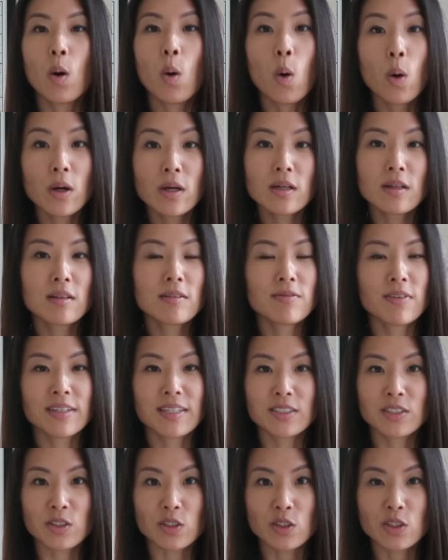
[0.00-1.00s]
oil,
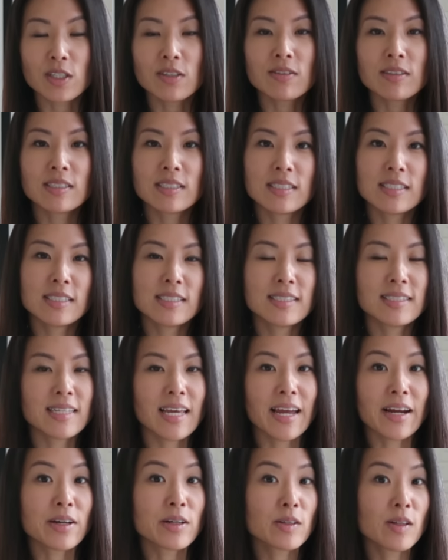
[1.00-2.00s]
financial services,
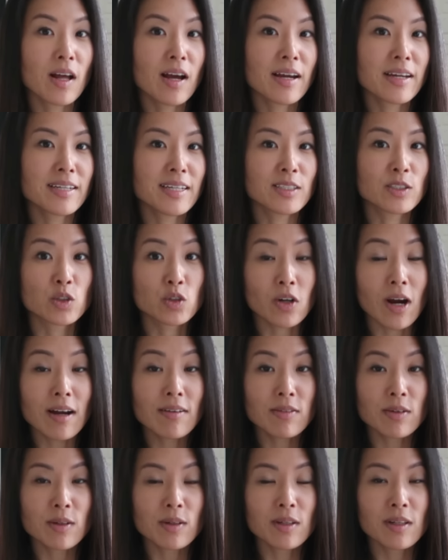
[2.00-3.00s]
airline, and
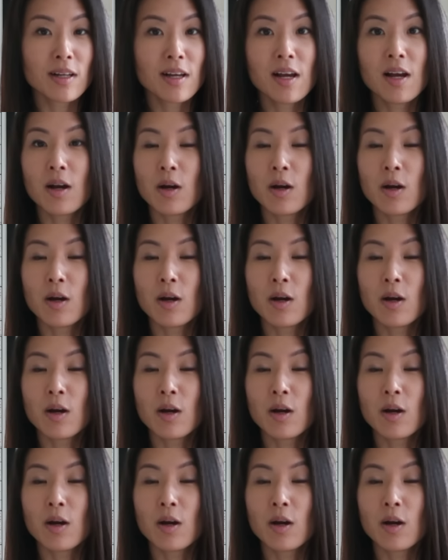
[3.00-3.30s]
travel,